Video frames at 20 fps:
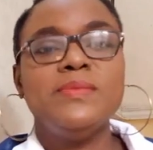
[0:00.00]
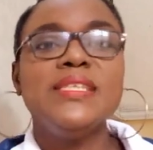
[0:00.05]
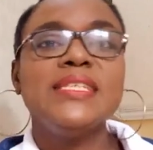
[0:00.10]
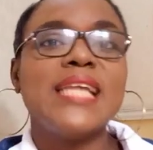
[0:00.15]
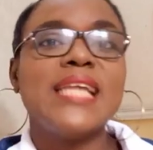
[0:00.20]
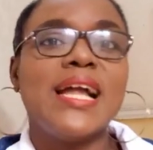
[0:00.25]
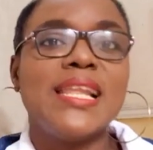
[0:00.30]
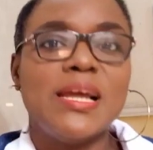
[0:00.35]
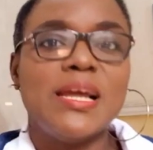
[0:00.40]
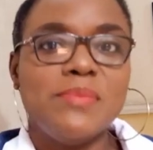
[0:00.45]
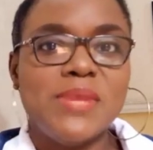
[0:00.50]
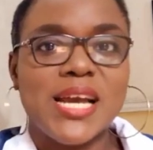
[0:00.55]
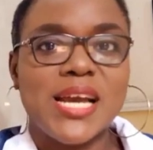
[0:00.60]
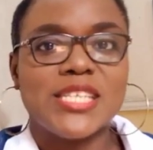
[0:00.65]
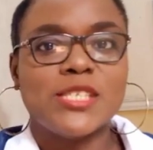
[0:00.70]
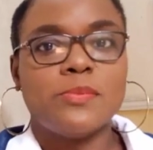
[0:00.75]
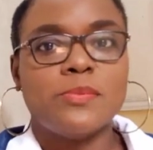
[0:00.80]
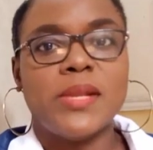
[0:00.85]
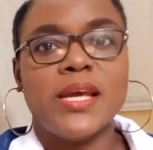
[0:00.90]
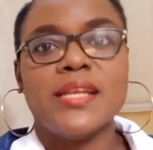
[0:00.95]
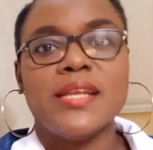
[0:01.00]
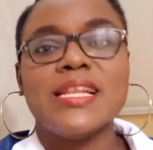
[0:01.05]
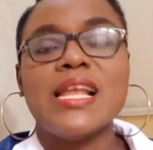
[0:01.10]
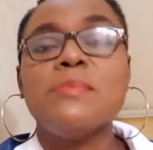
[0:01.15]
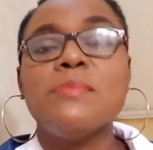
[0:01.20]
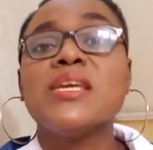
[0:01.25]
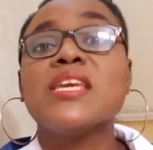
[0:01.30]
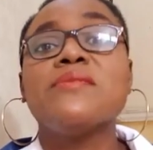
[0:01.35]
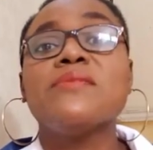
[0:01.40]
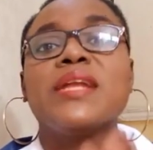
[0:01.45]
Now let me explain.
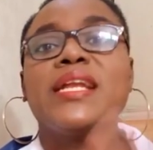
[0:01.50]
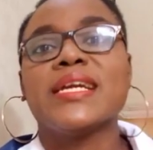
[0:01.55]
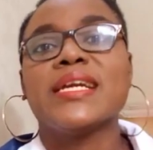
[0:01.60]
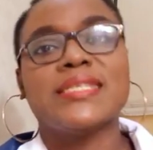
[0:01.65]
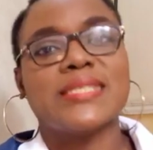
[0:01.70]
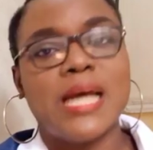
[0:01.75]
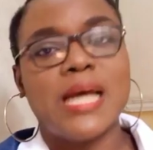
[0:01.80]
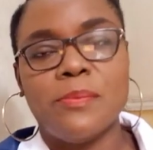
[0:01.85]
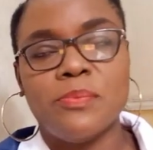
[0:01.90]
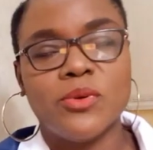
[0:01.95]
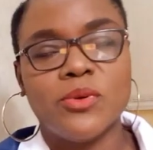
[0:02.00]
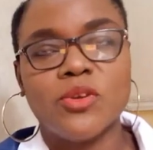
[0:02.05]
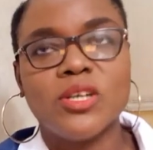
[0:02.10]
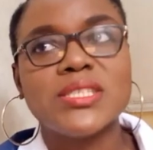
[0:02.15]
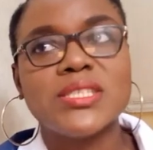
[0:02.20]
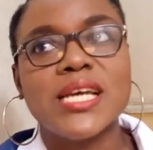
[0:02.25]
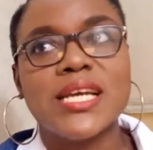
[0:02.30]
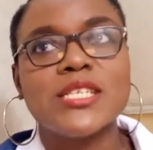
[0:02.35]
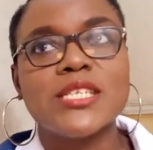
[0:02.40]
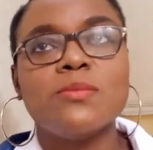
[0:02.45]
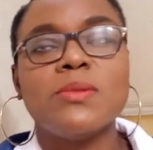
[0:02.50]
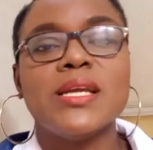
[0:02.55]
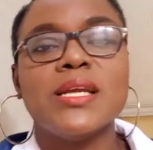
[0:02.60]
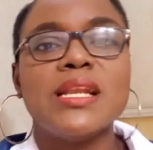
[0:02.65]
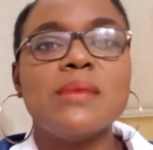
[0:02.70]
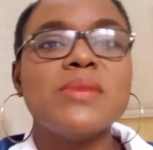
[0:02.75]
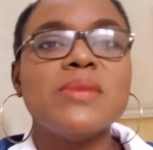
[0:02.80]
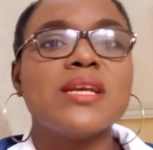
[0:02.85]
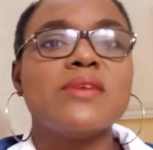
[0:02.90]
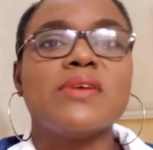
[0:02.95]
Let me give an example, not to explain.
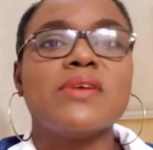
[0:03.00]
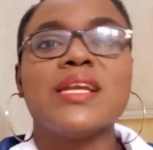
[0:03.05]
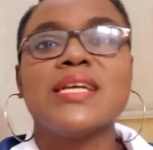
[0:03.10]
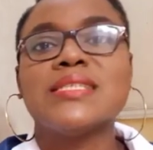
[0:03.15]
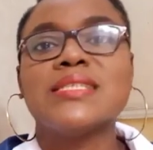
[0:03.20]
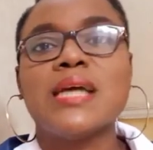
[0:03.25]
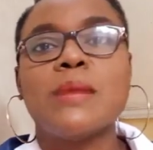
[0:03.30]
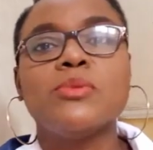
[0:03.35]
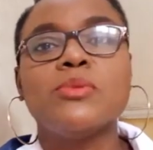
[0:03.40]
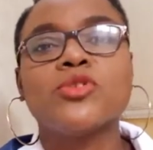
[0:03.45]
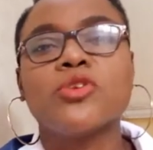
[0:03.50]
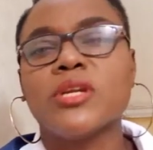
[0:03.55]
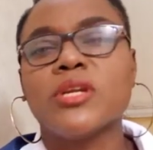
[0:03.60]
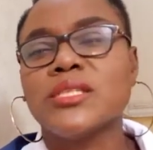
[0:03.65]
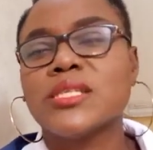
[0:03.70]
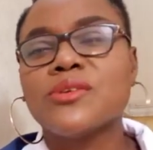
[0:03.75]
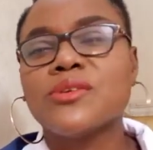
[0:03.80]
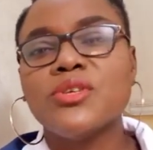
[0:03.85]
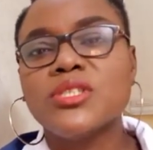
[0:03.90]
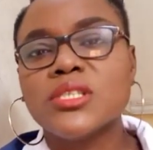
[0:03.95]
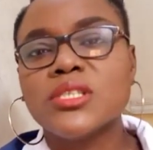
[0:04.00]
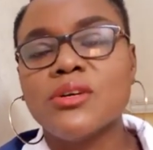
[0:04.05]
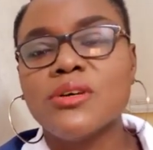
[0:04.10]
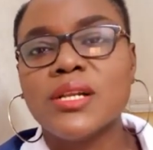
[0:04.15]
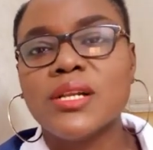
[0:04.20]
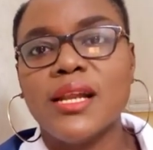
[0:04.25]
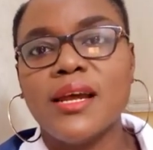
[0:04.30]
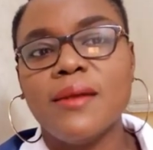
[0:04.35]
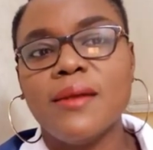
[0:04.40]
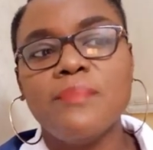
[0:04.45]
Let me give an example so that it's crystal
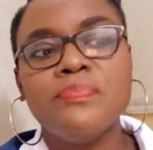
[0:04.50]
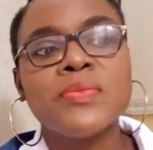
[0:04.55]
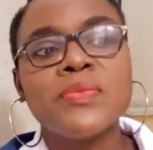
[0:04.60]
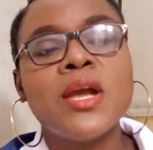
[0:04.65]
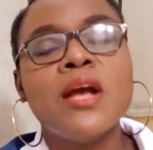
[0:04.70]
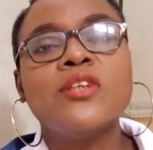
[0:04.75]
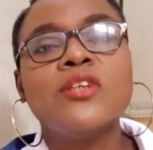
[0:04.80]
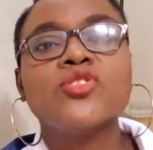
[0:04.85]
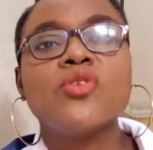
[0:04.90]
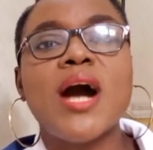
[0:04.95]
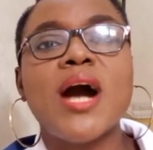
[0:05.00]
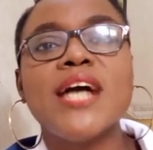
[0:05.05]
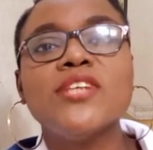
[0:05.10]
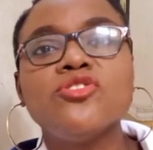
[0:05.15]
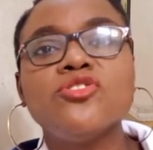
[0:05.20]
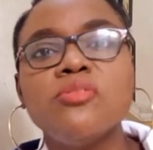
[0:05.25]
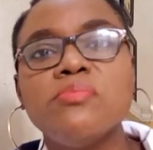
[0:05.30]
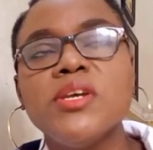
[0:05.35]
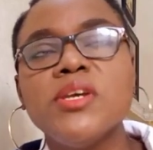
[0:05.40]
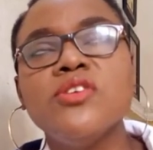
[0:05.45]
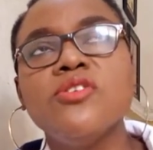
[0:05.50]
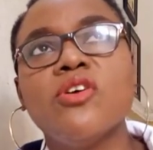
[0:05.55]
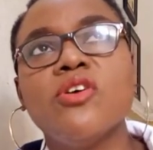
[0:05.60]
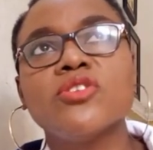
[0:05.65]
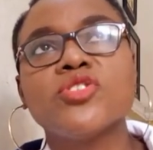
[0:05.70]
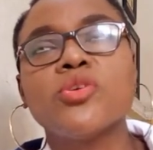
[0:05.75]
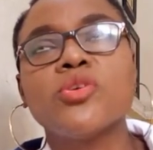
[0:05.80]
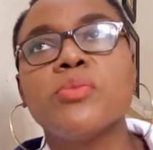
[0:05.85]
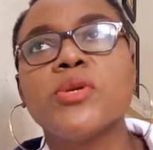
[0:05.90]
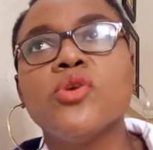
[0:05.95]
clear. So assuming
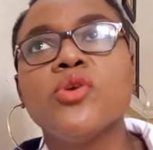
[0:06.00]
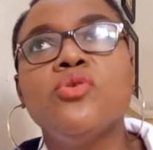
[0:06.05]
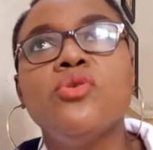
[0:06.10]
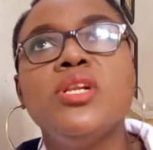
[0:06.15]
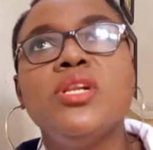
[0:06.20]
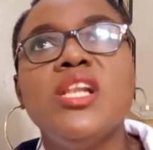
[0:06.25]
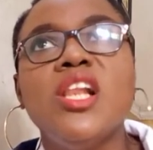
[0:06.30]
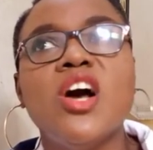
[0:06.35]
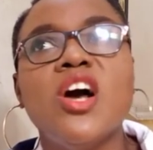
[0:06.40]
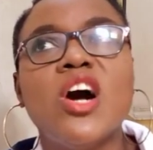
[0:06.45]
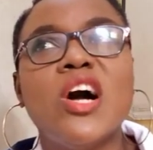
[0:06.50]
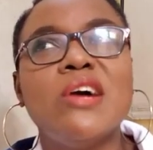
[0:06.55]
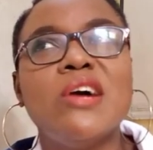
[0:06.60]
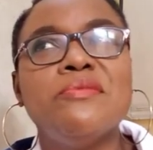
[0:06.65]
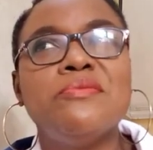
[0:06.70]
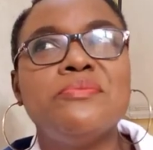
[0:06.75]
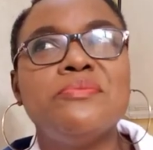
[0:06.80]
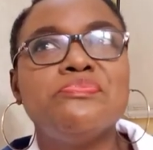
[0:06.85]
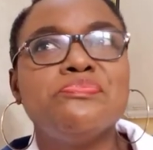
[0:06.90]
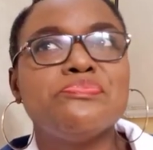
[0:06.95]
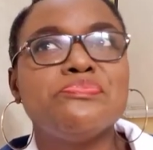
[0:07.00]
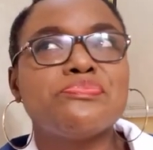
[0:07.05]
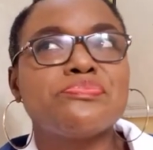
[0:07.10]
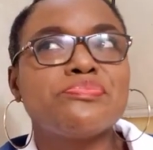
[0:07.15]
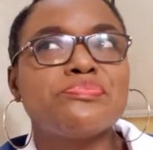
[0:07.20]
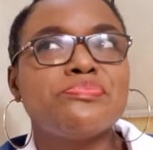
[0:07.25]
you're somebody who loves,